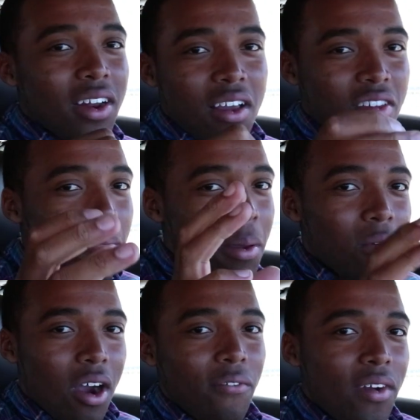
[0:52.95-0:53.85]
Now, some
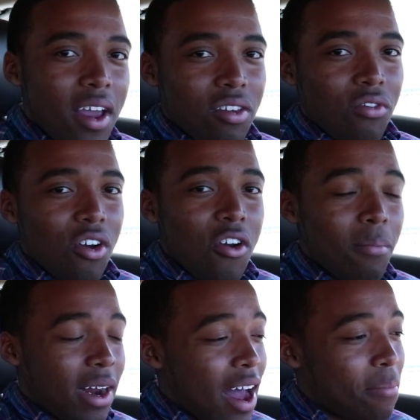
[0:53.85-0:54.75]
people aren't fans of
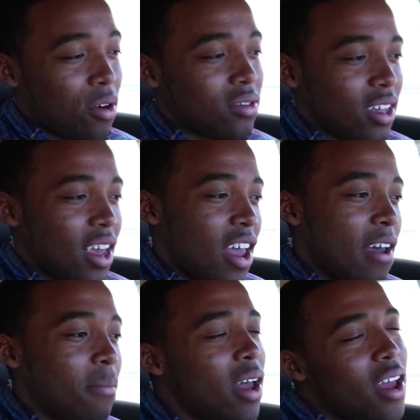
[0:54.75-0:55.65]
chrome, but I personally
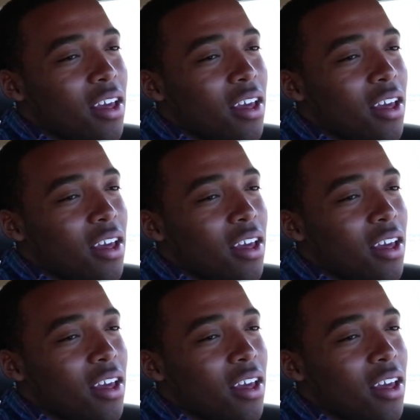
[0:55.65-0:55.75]
am,